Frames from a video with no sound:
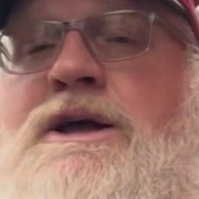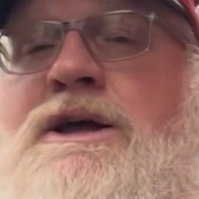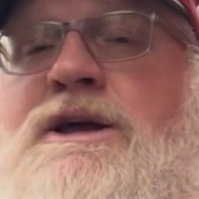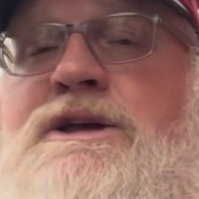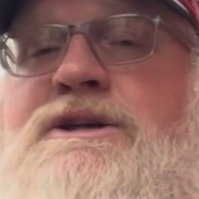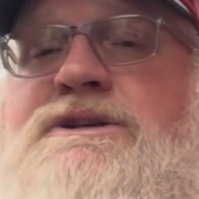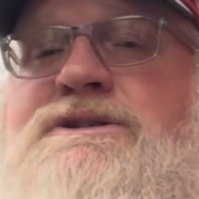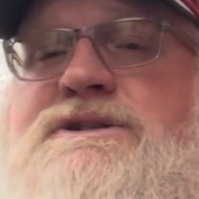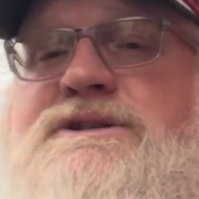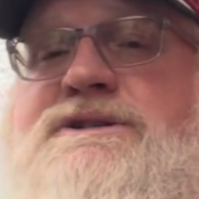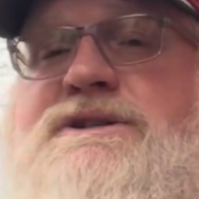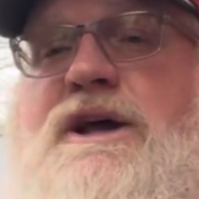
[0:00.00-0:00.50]

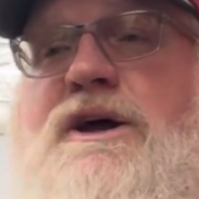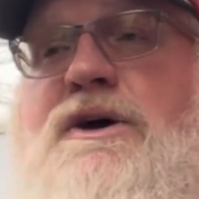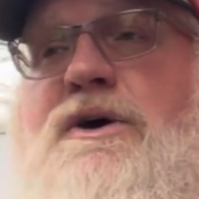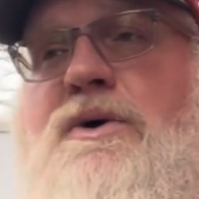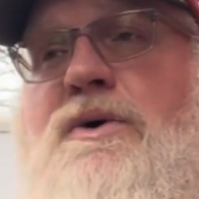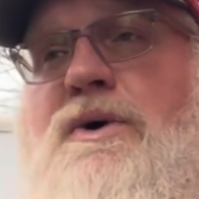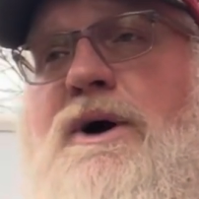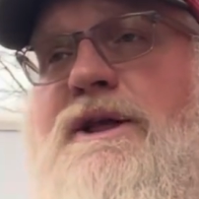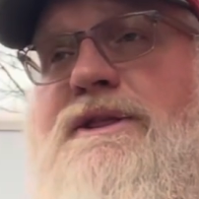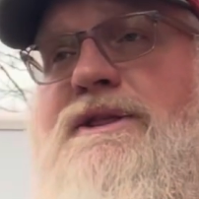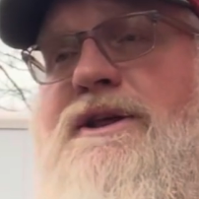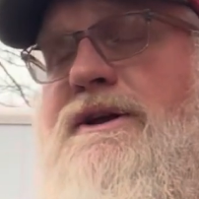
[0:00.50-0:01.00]

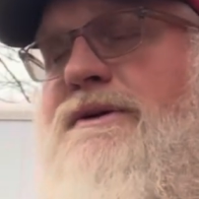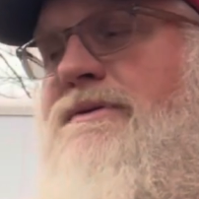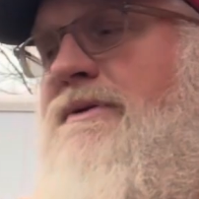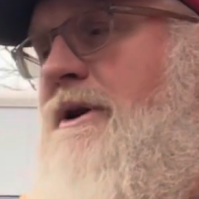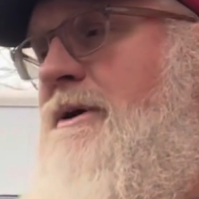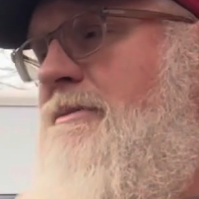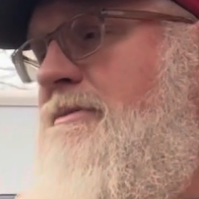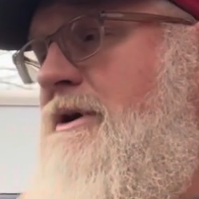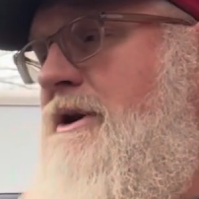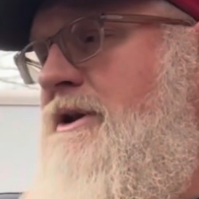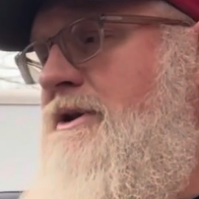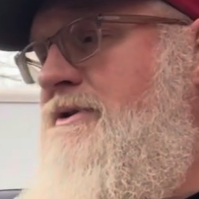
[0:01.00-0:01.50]
So I think what
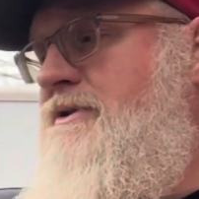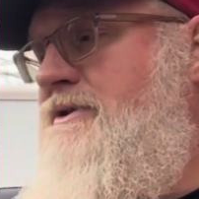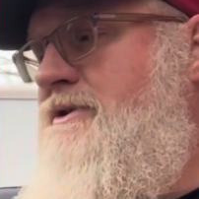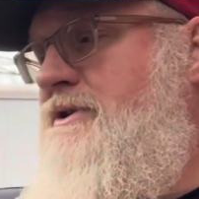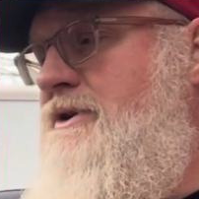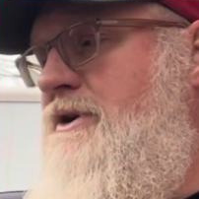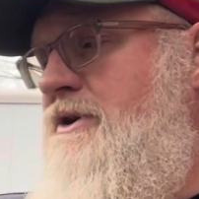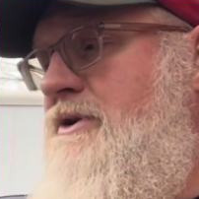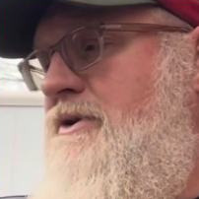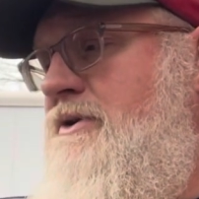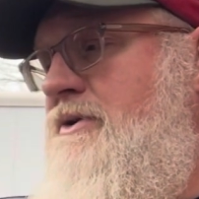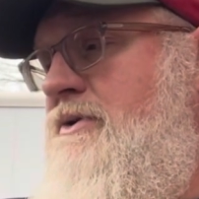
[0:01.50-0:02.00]
I'm going to
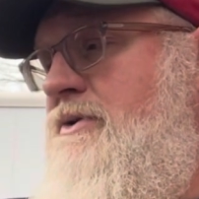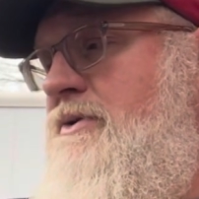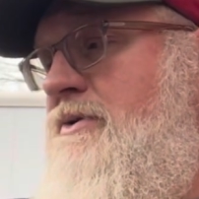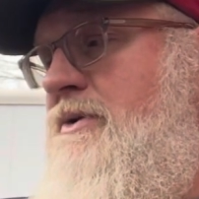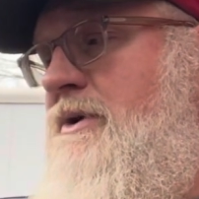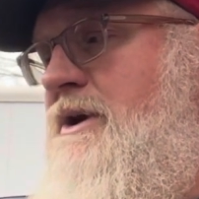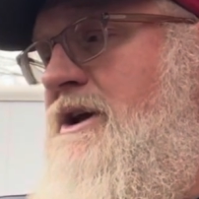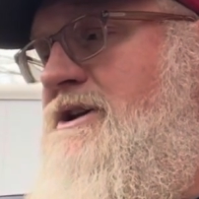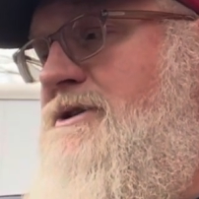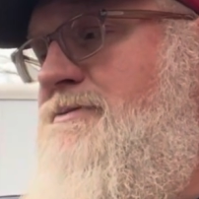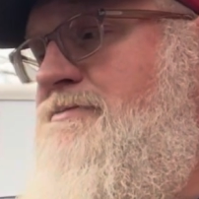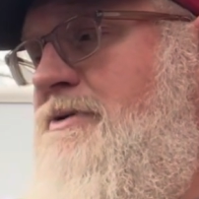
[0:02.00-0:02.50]

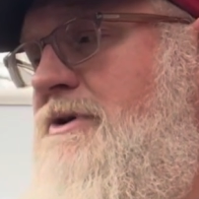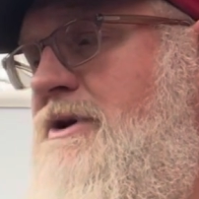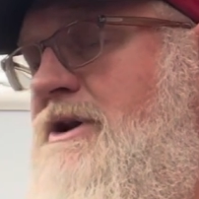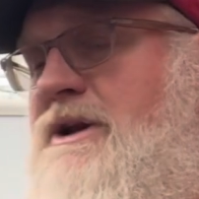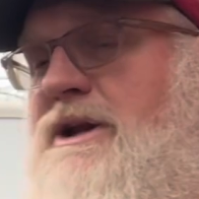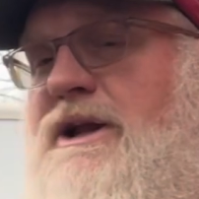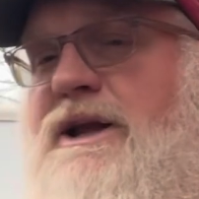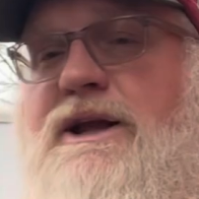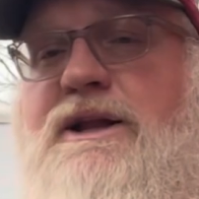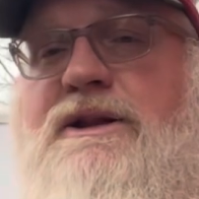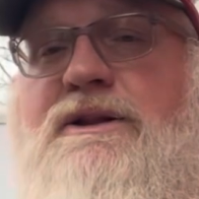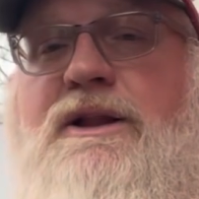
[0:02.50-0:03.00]
do is put
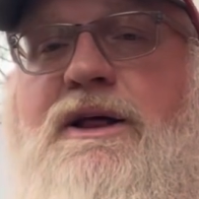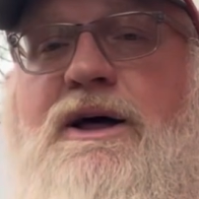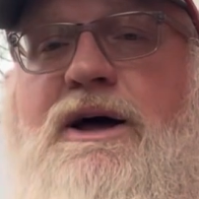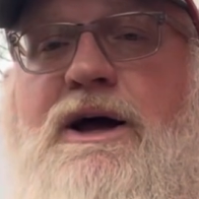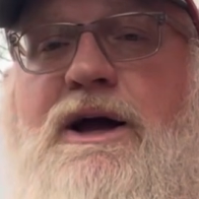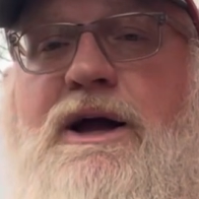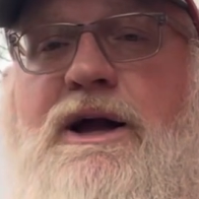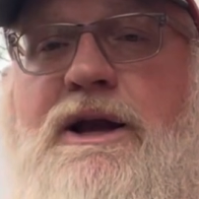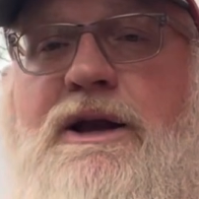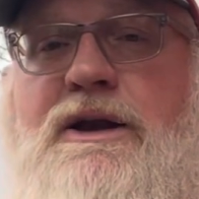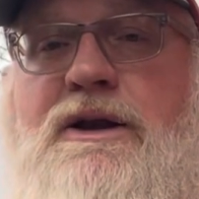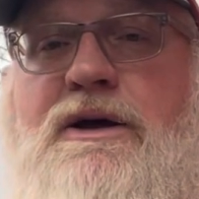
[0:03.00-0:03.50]
an
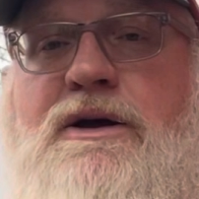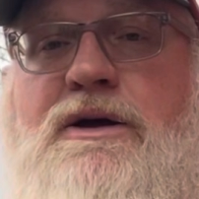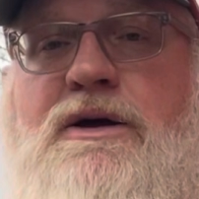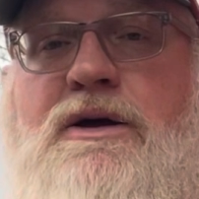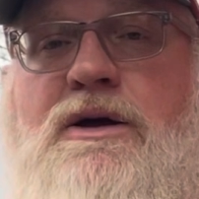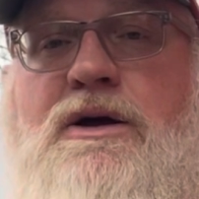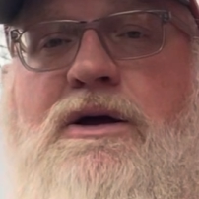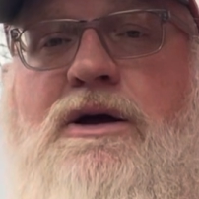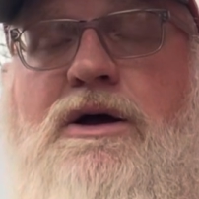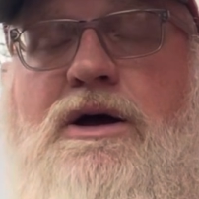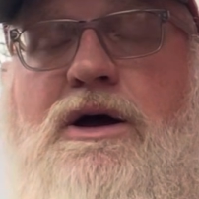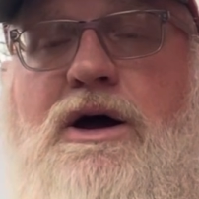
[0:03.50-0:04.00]
inline
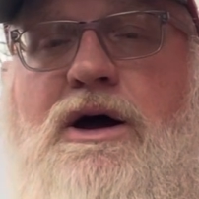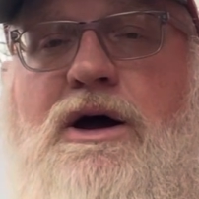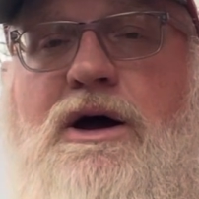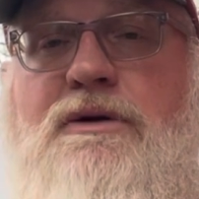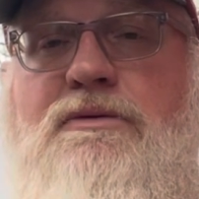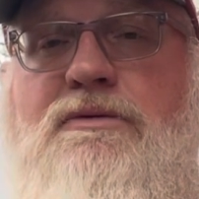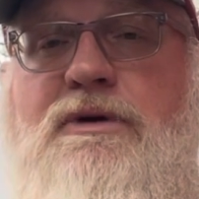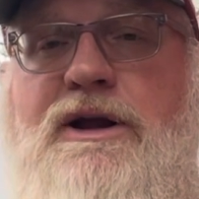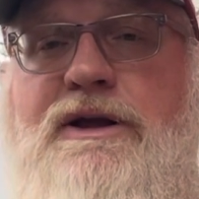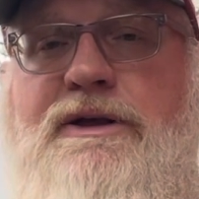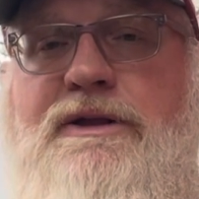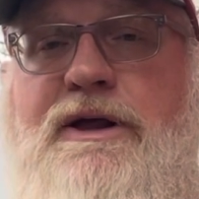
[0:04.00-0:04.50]

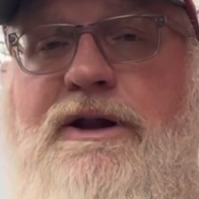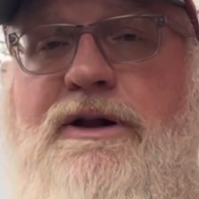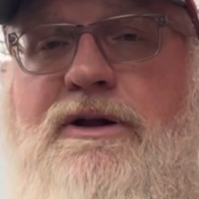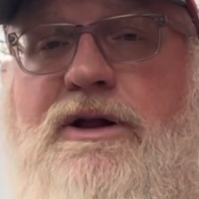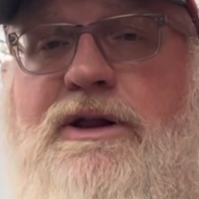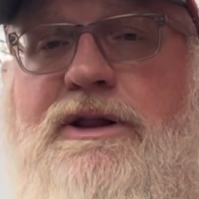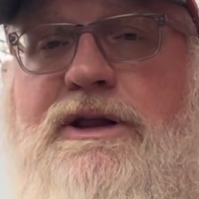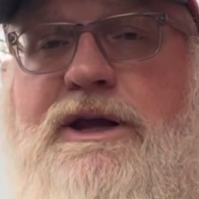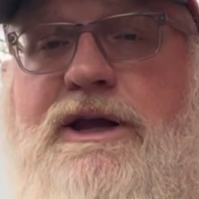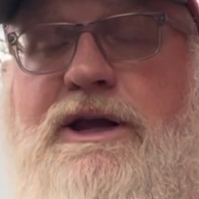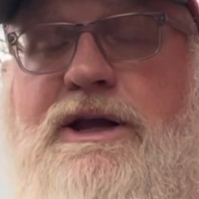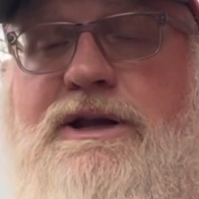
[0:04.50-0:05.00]
regulator
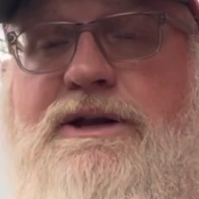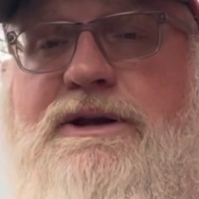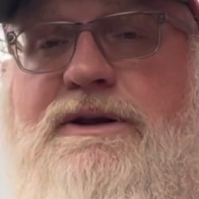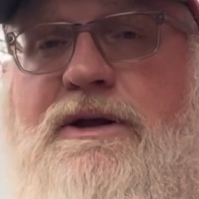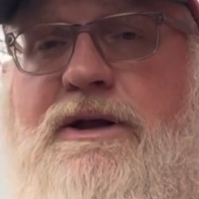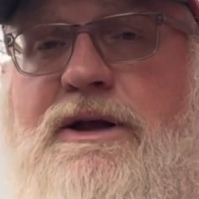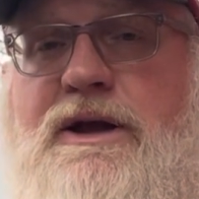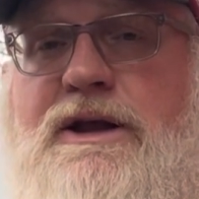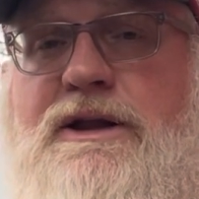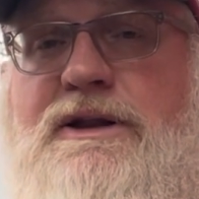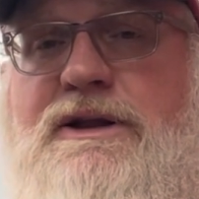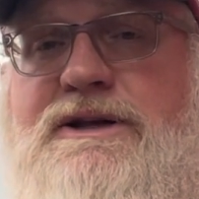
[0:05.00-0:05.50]
on the
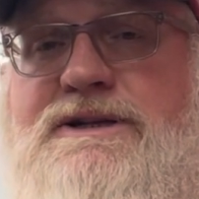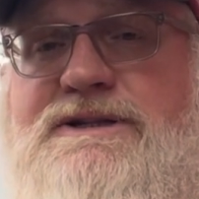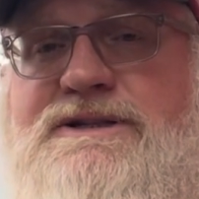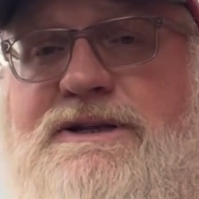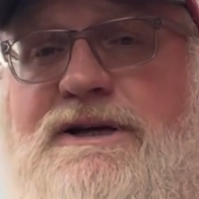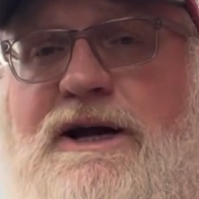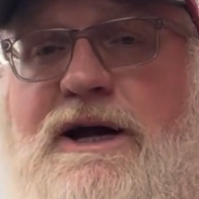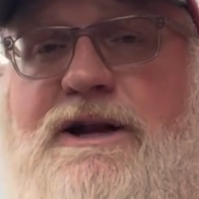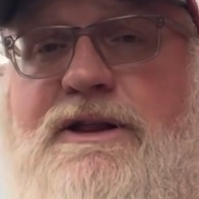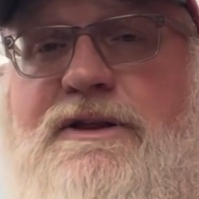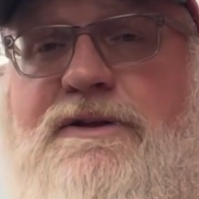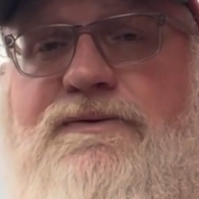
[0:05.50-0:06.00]
inlet
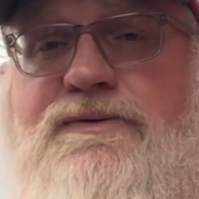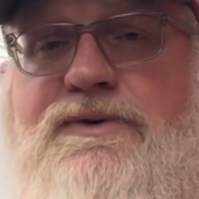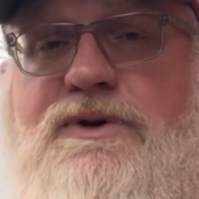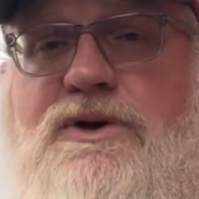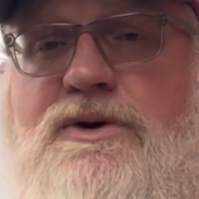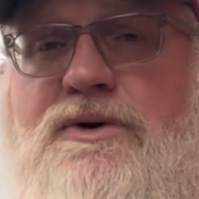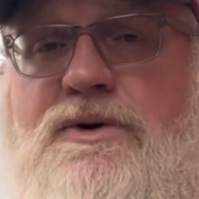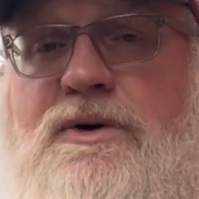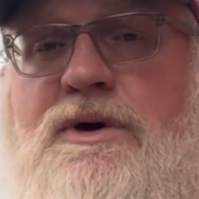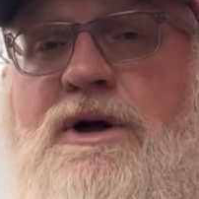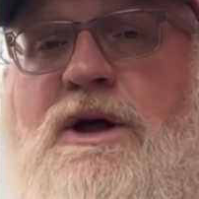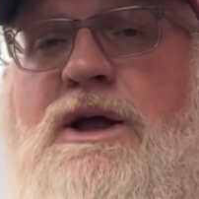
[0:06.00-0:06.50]
side of the
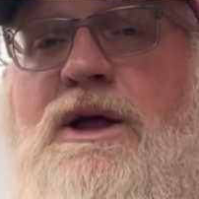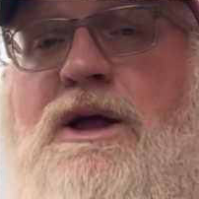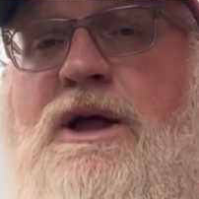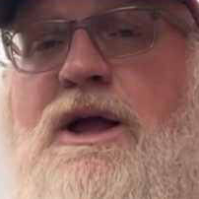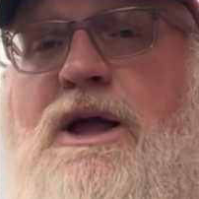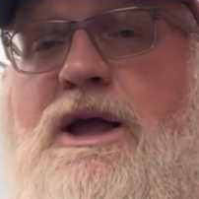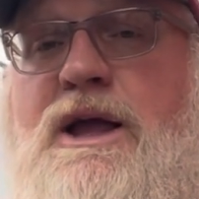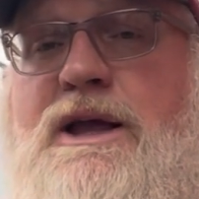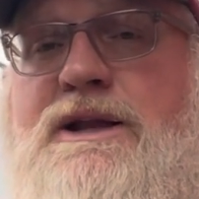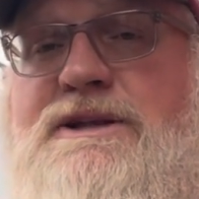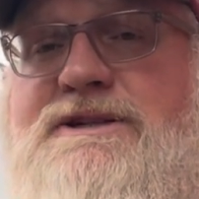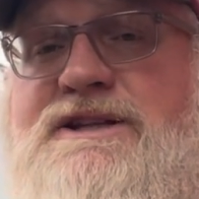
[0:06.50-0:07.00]
fuel,
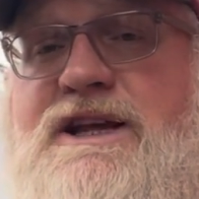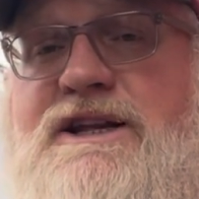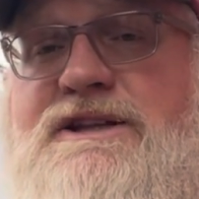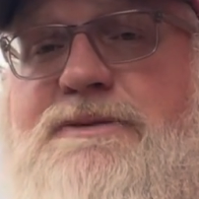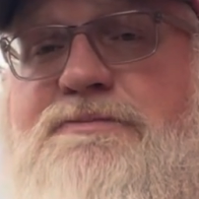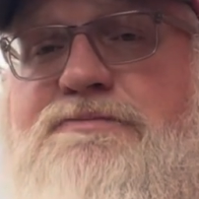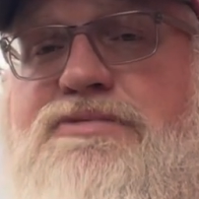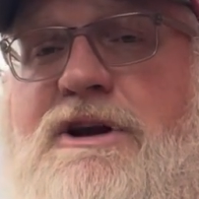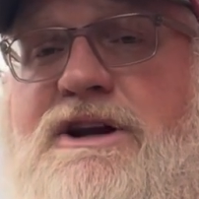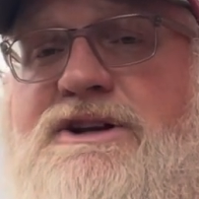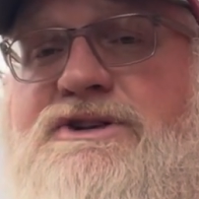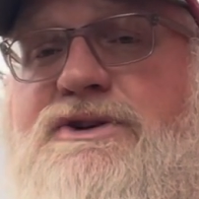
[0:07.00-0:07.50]
set
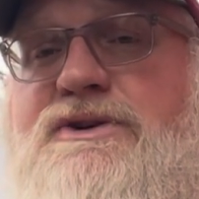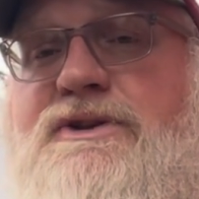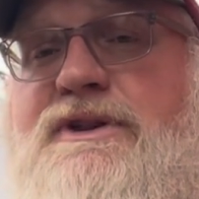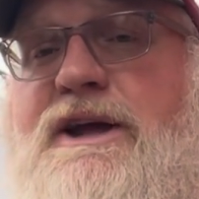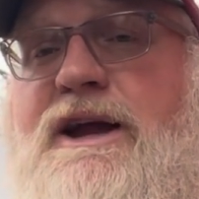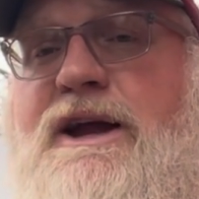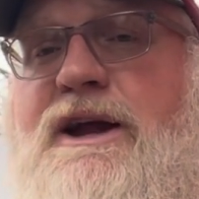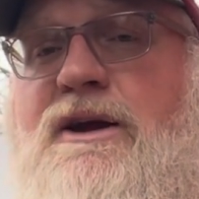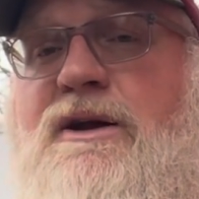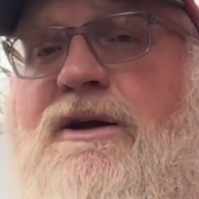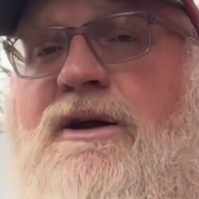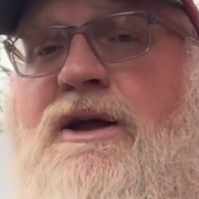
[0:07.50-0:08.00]
the pressure
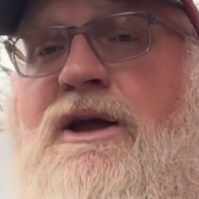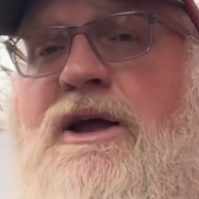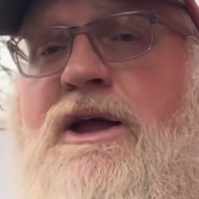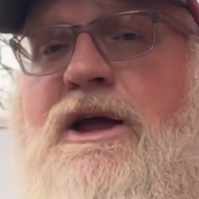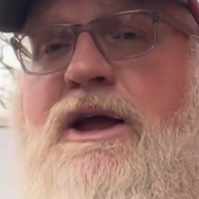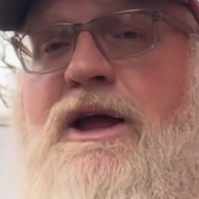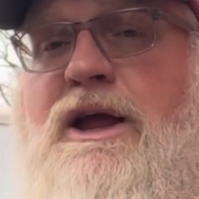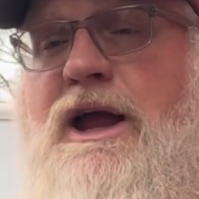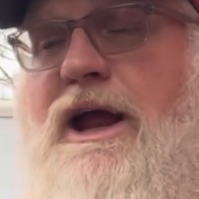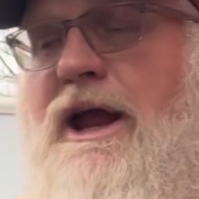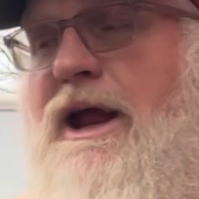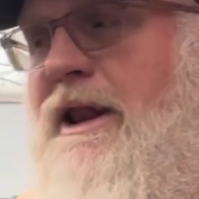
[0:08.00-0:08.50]
there,
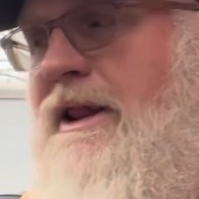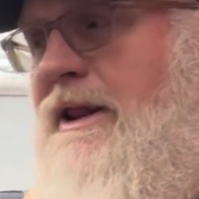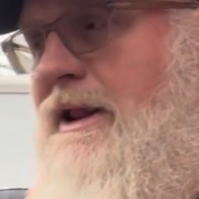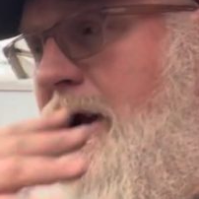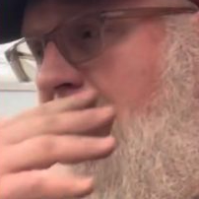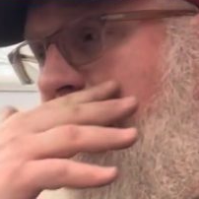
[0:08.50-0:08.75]
and